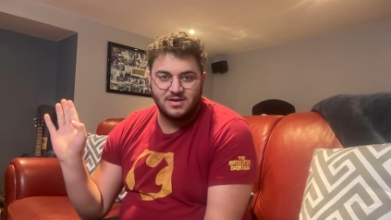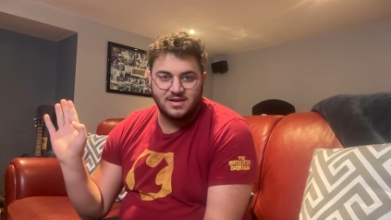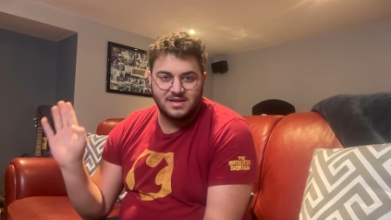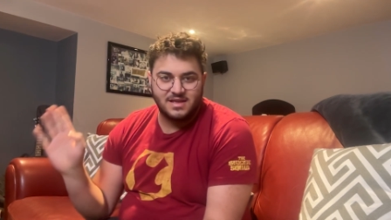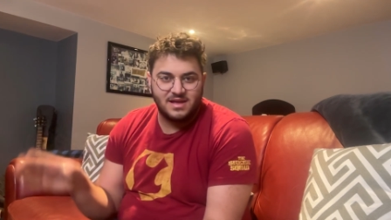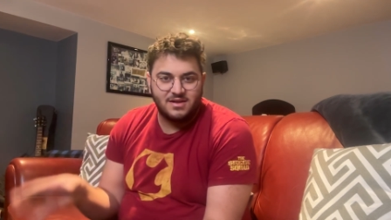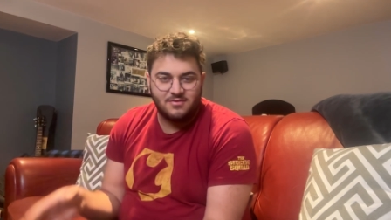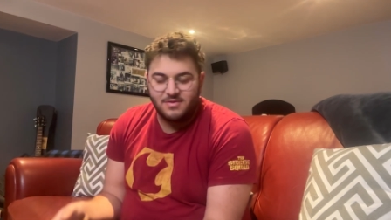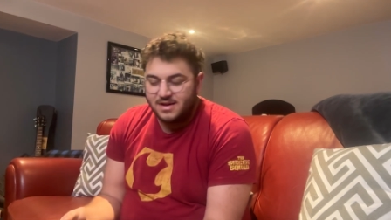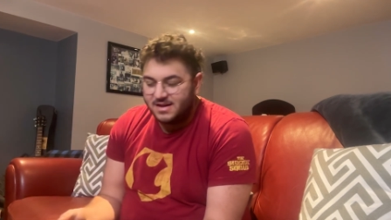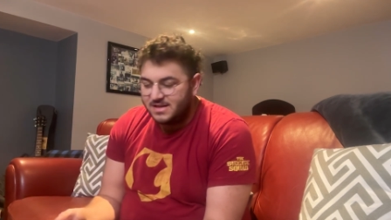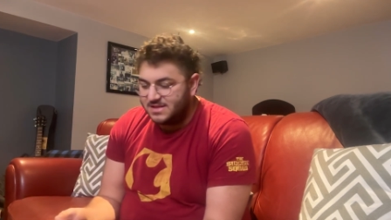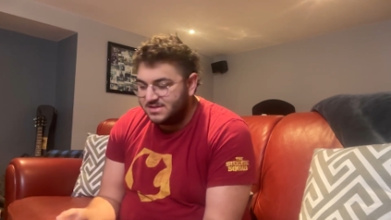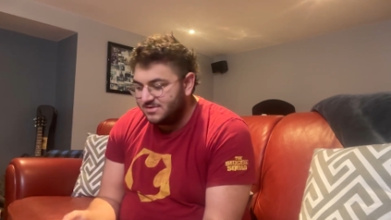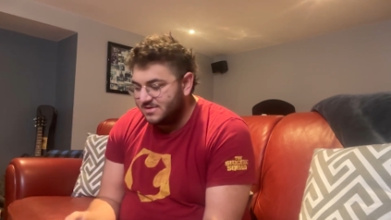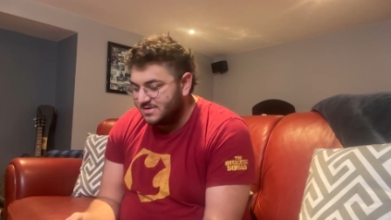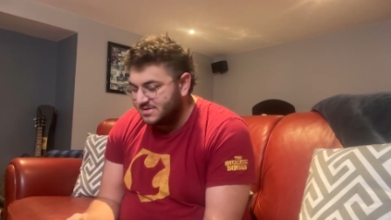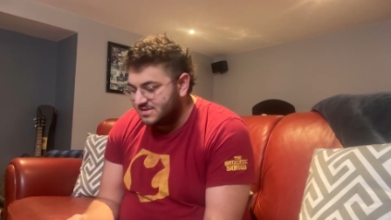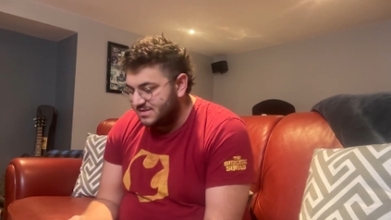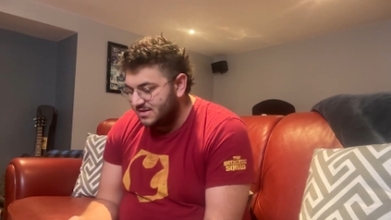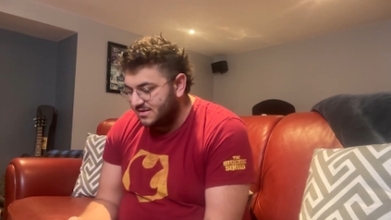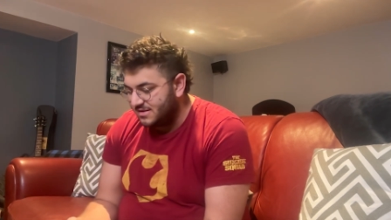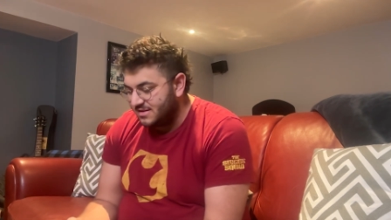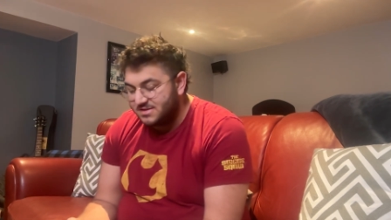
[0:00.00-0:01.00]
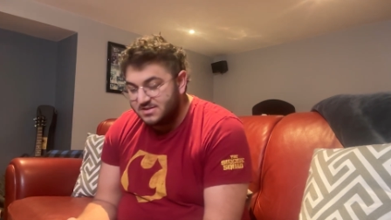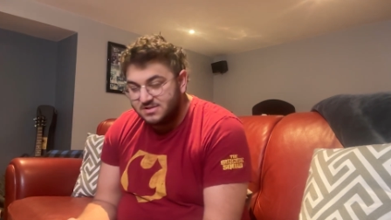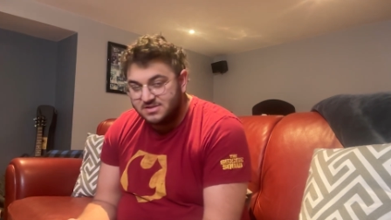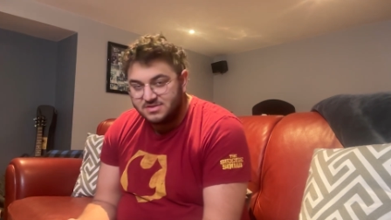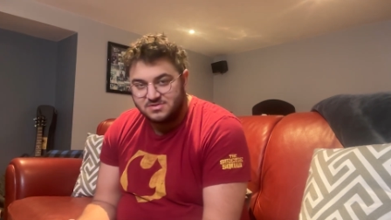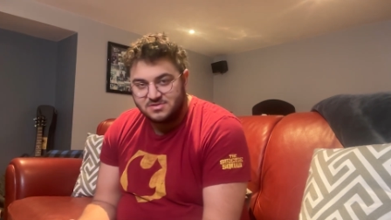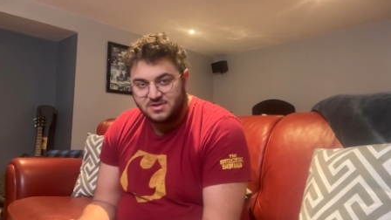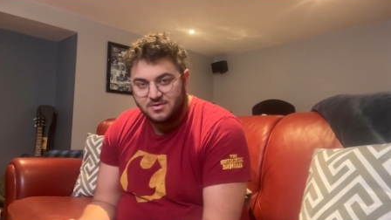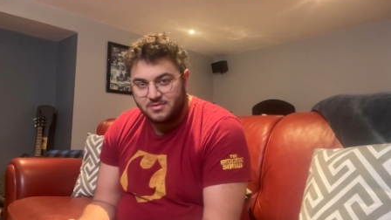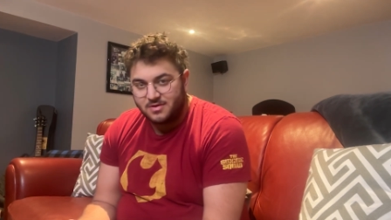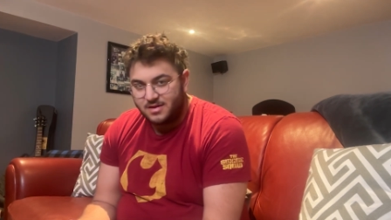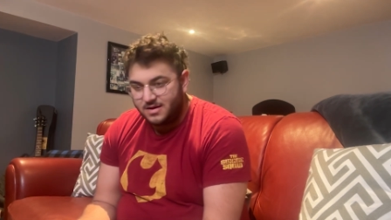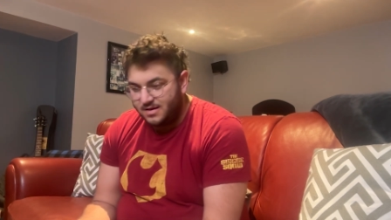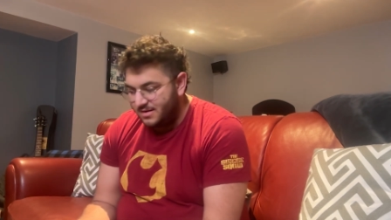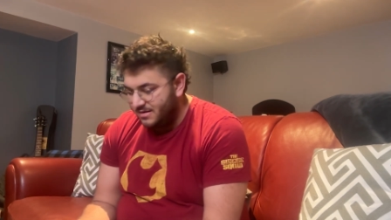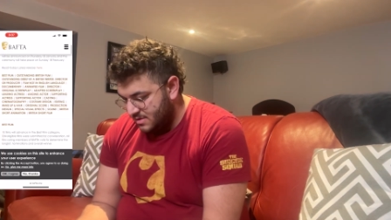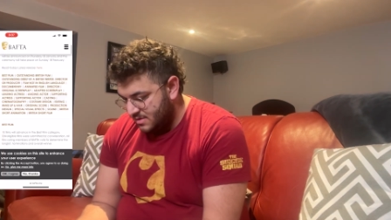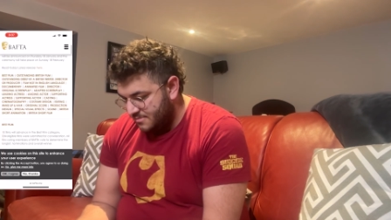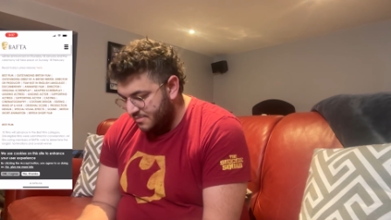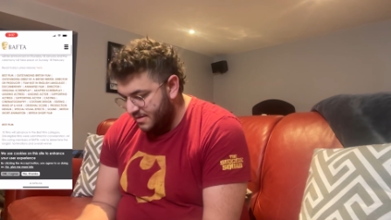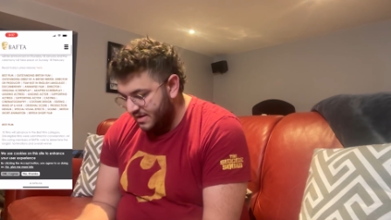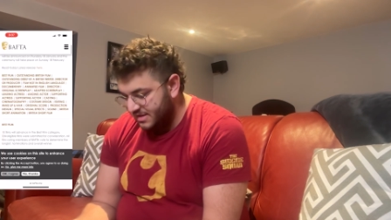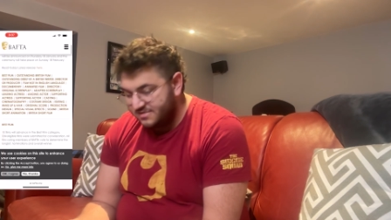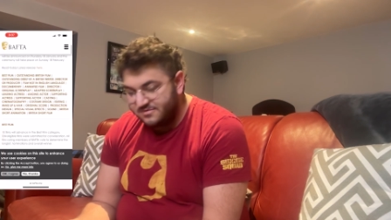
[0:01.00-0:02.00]
to get right into it, so let's just start reading.
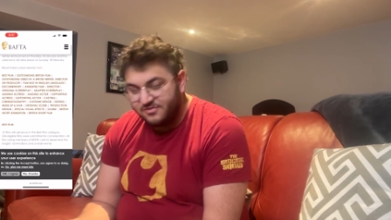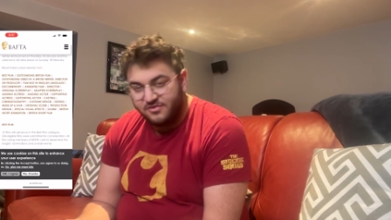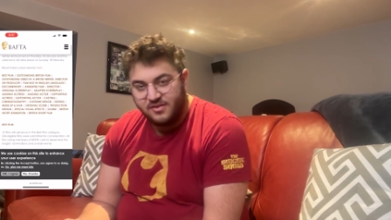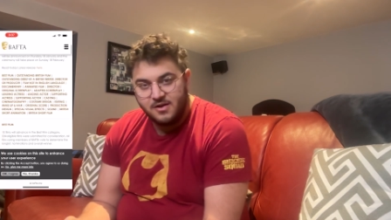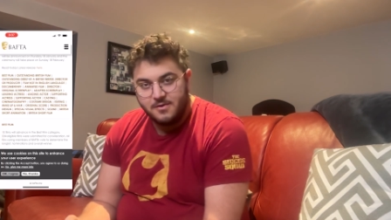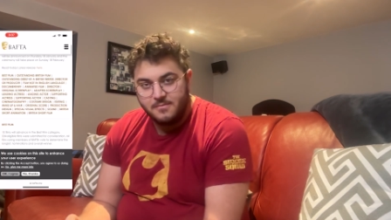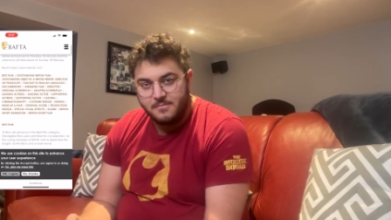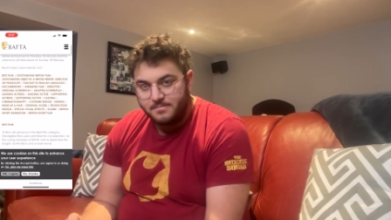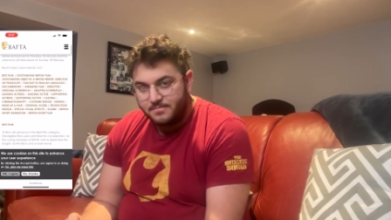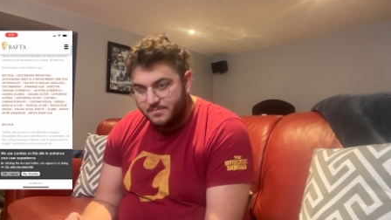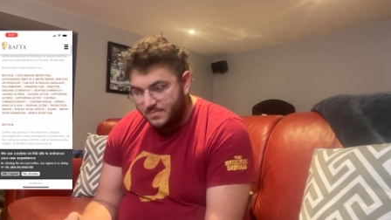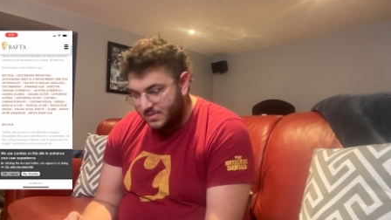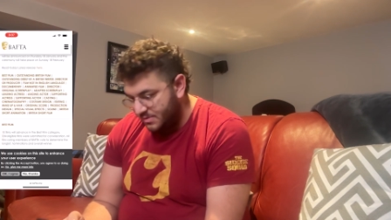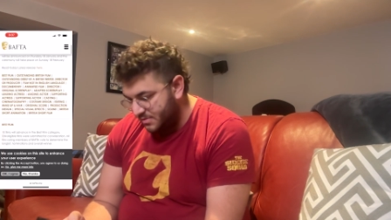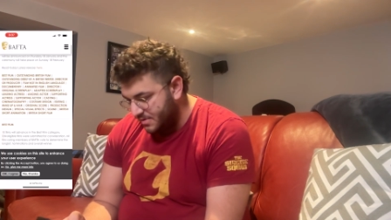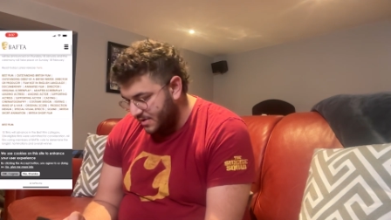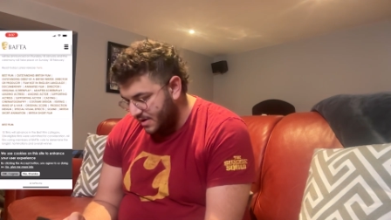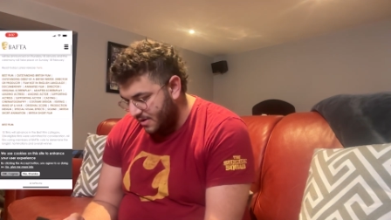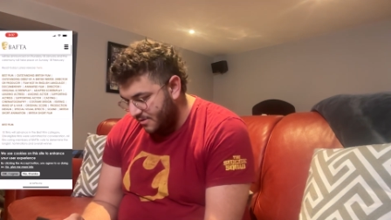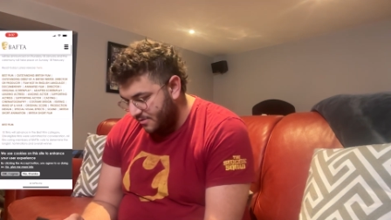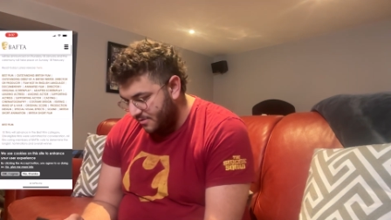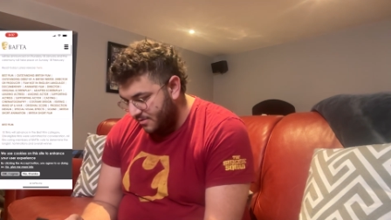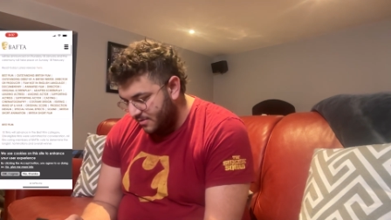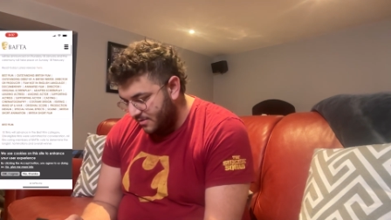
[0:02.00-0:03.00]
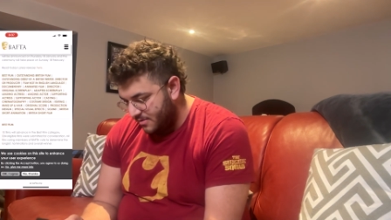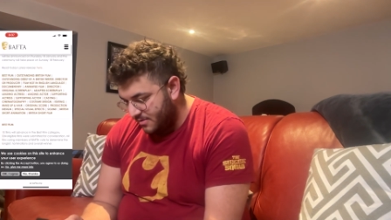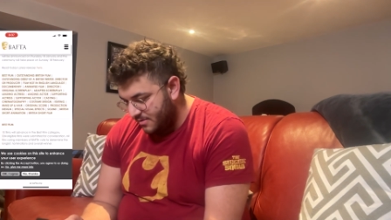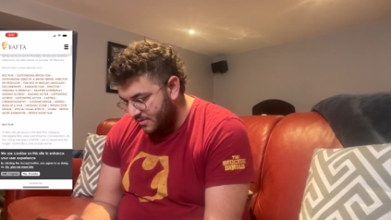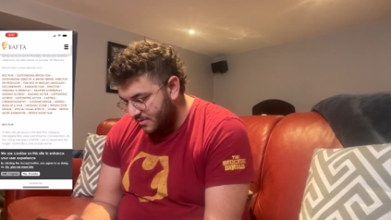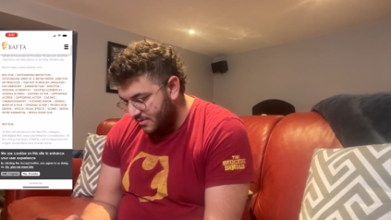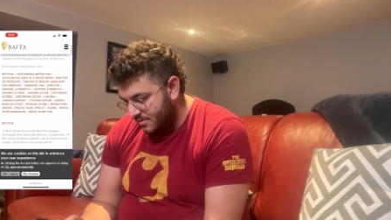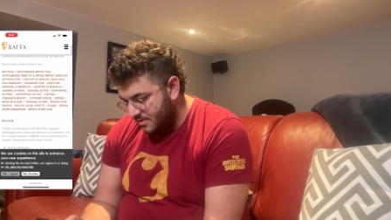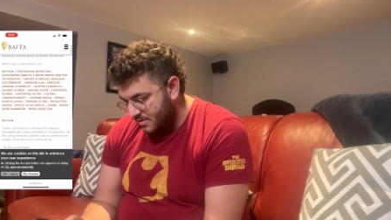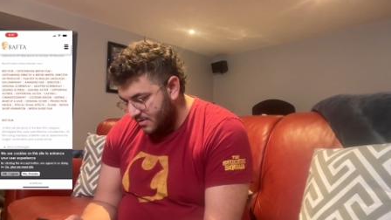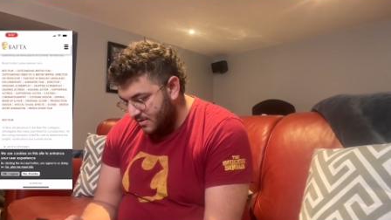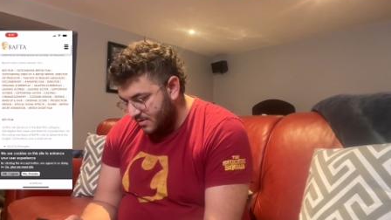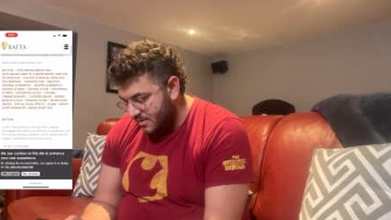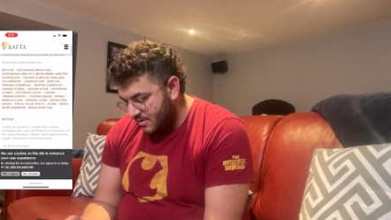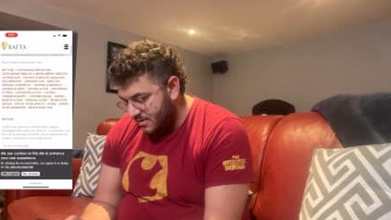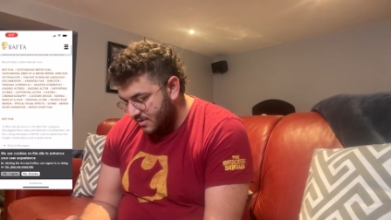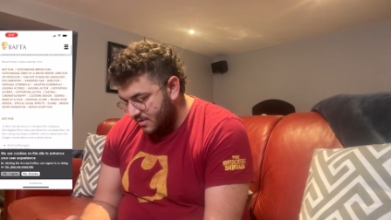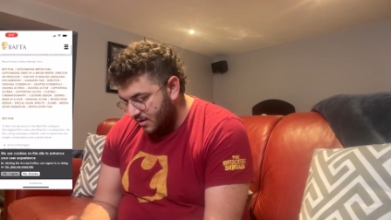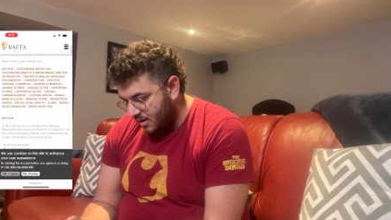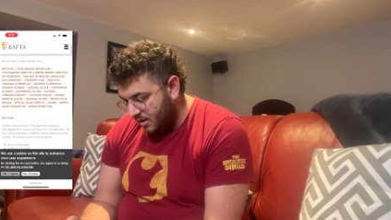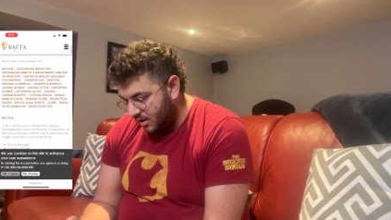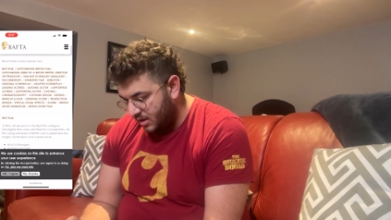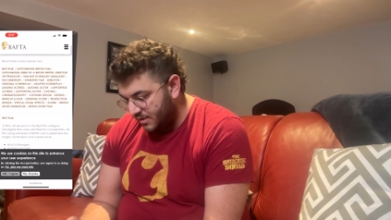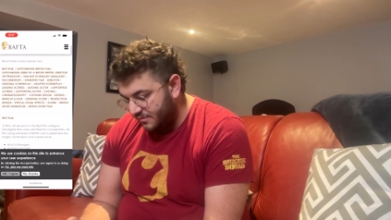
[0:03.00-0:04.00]
Best film, there we go.
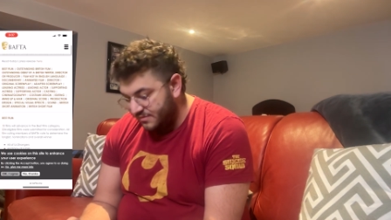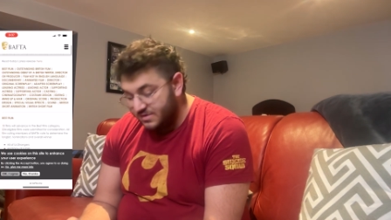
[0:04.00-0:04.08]
All of